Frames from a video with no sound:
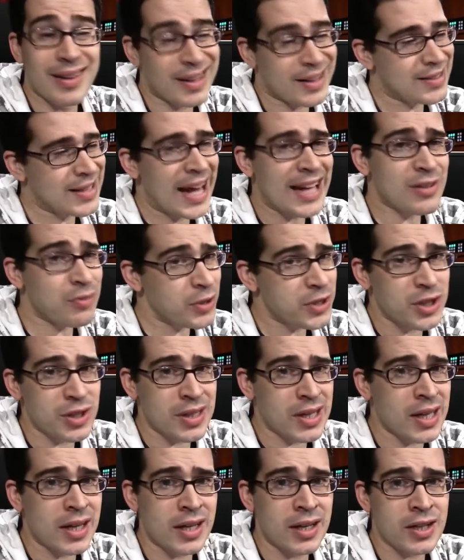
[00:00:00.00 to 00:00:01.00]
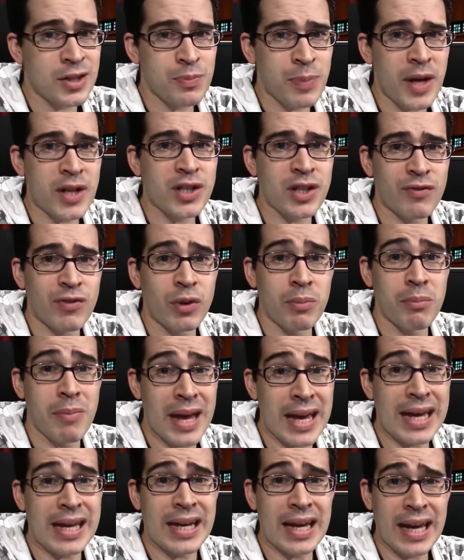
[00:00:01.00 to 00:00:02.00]
because that's what you need, especially if you're
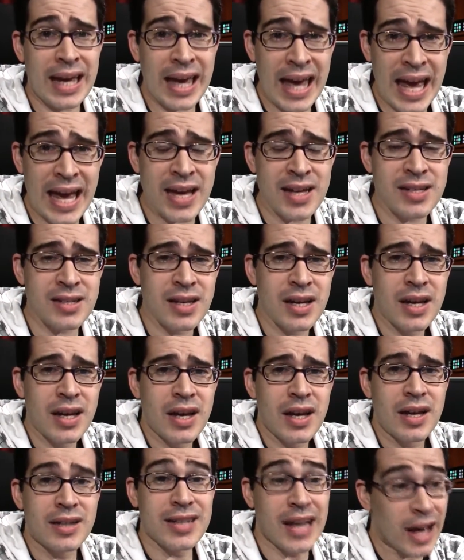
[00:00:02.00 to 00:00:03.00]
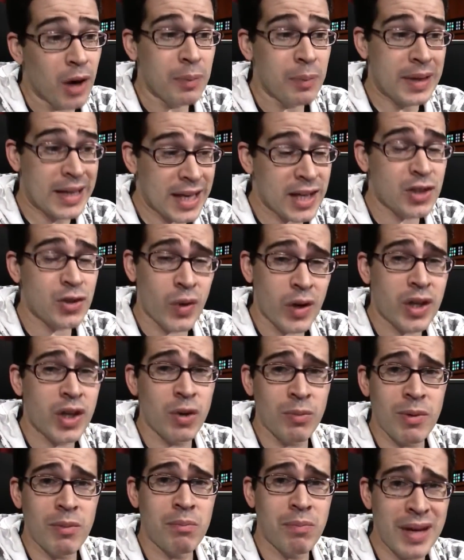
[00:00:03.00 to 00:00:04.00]
making a case to help get to a
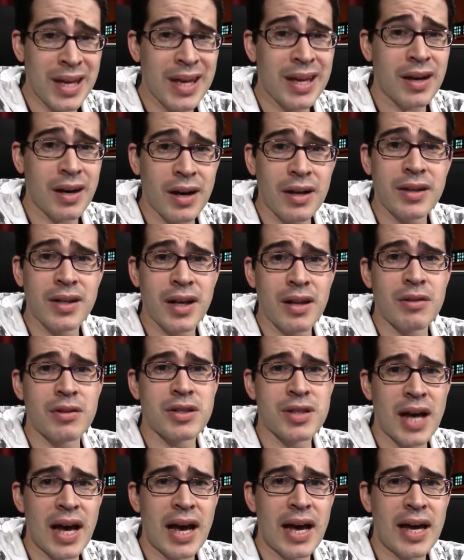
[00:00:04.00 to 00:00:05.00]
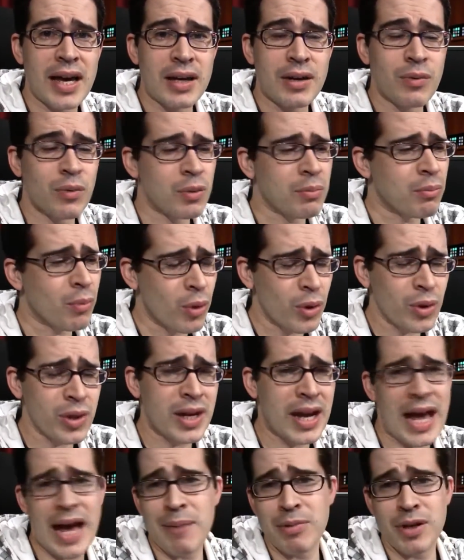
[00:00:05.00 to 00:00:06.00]
human being on the other side. We're more
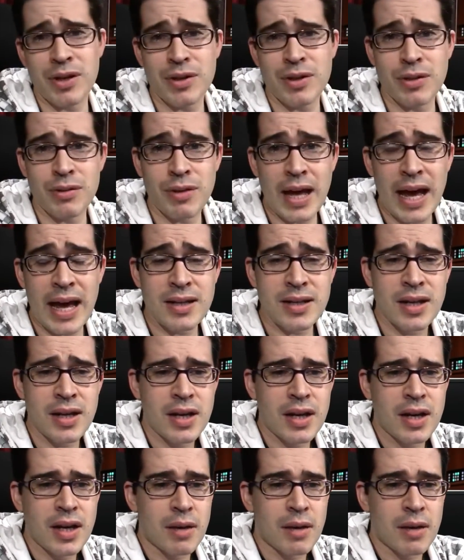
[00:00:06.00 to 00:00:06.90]
than happy to do that.